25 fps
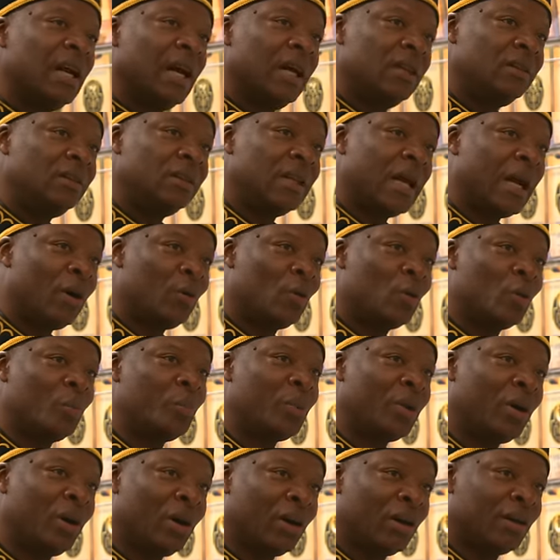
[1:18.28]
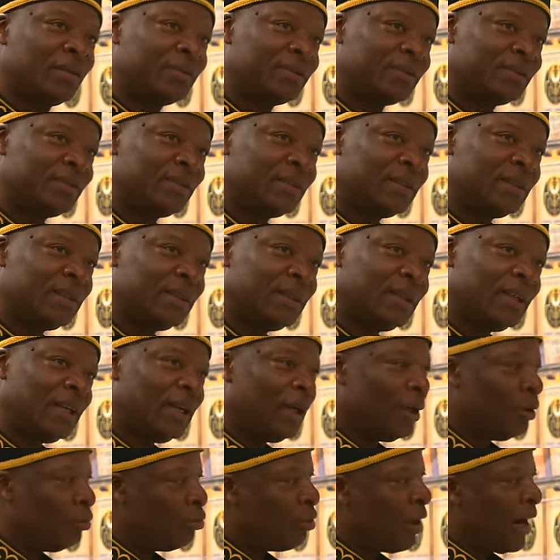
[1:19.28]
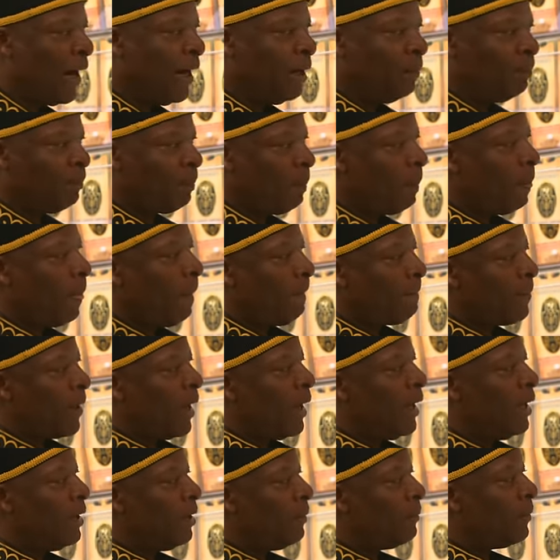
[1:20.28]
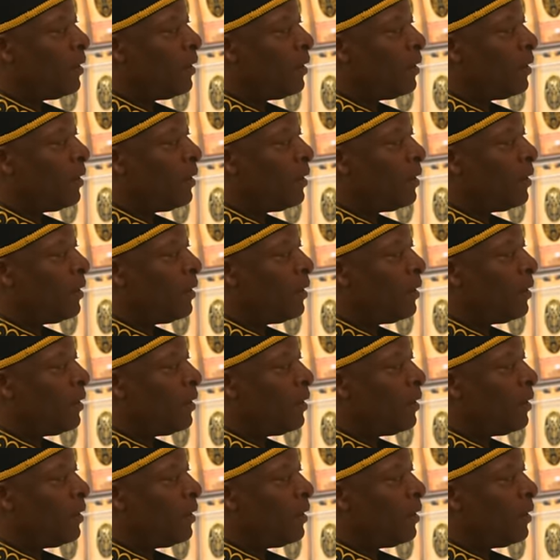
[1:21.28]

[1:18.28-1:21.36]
and narrow path, right? And the